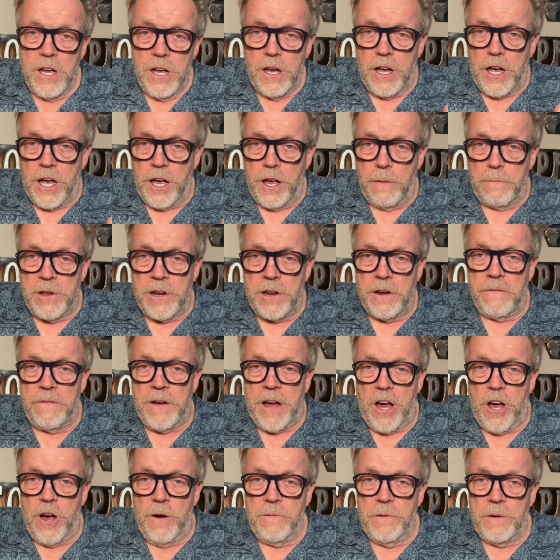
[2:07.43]
I've been
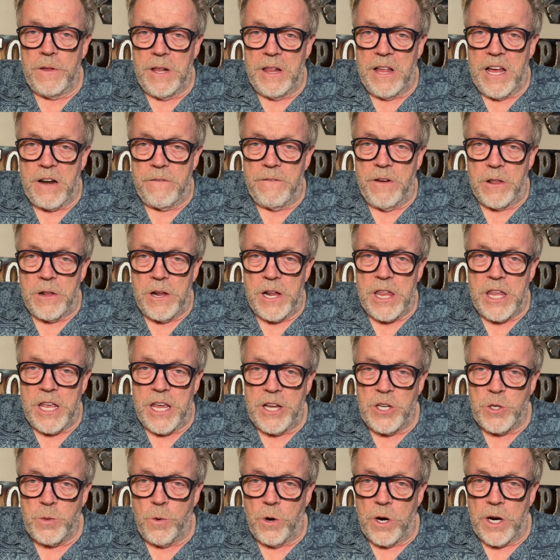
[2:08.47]
involved with a lot of other
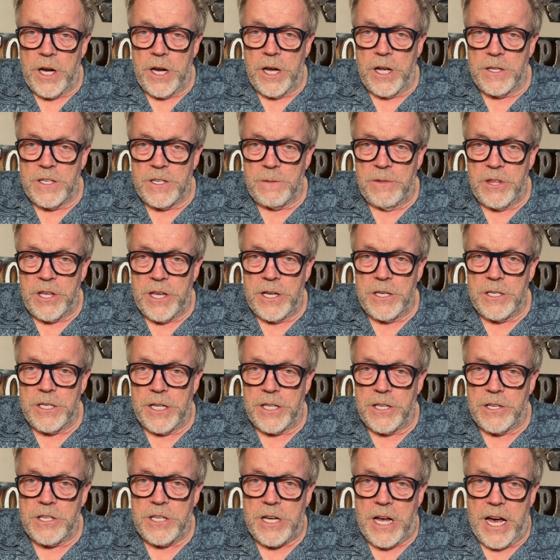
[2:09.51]
things, working on some things on
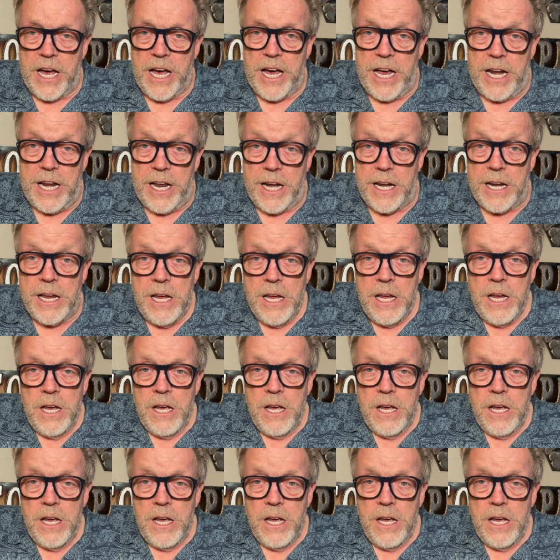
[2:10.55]
the side, and